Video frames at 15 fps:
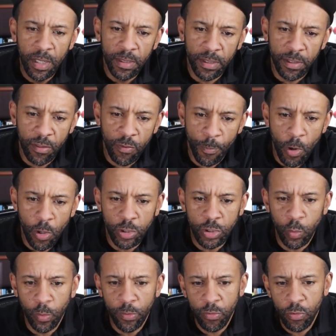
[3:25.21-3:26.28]
The
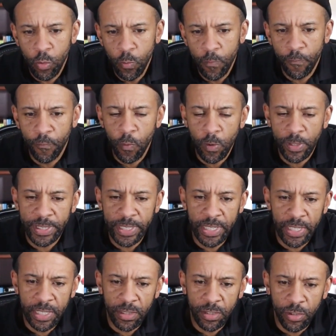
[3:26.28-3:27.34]
dispersion was
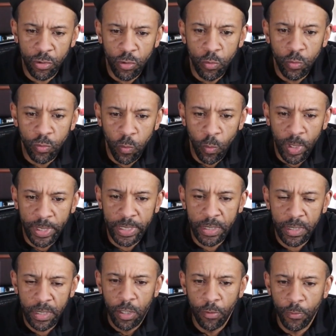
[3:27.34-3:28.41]
214 to
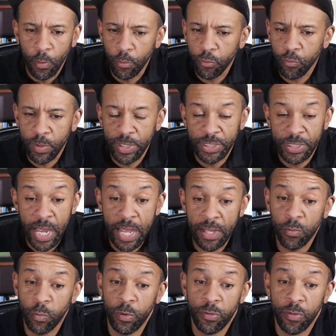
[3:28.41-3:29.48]
220 on those 3
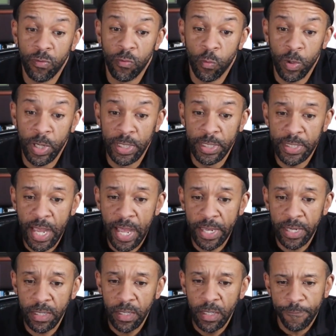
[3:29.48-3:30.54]
shots, which is really
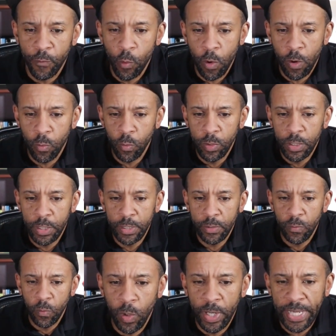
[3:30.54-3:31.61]
tight. The 4-wood,
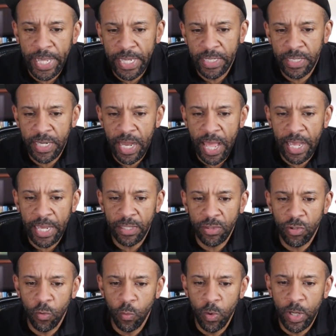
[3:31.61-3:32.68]
189
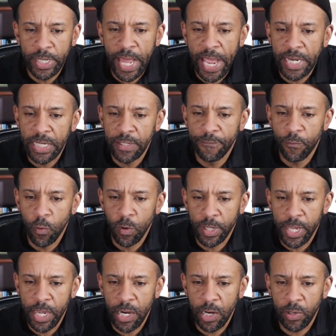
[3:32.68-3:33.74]
to 194
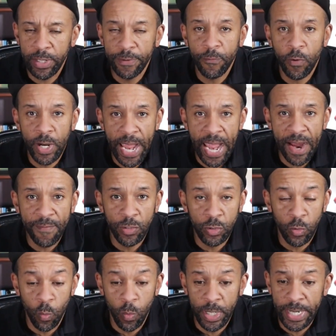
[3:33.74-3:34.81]
carry for an average
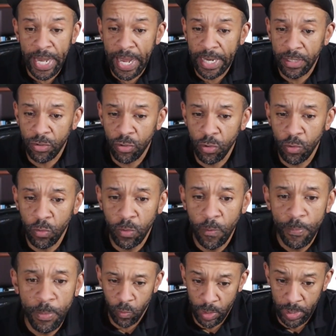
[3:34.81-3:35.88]
of 192,
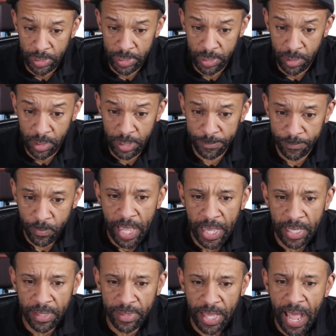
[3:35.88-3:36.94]
really good.
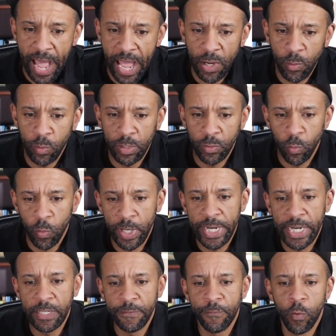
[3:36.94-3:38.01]
And the high wood,
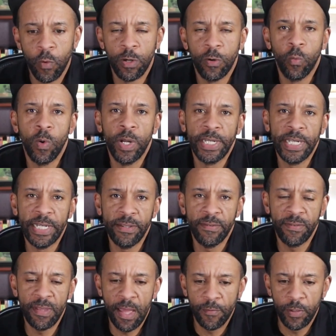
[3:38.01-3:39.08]
184 to
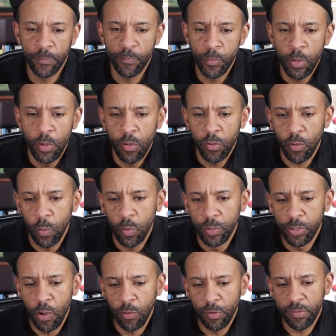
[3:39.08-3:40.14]
187. So we'll
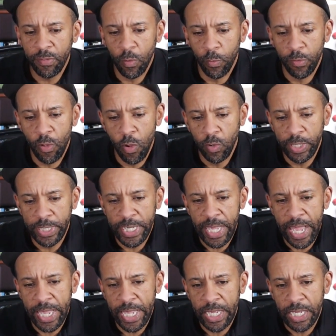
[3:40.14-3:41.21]
notice there was only
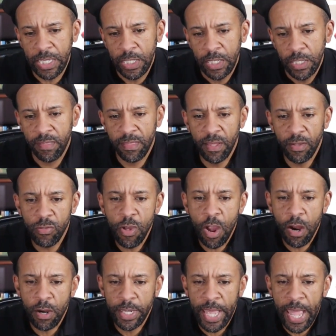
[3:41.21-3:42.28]
a
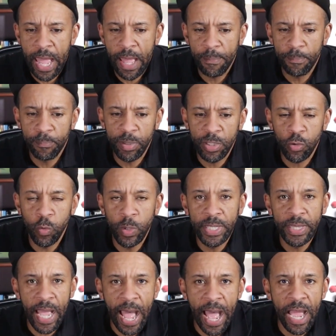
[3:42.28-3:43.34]
6-yard gap
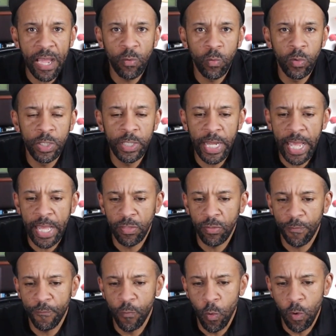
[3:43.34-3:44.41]
between the high wood and
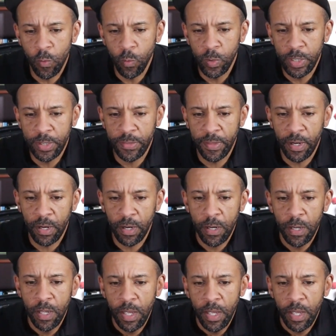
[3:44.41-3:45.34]
the 4-wood there.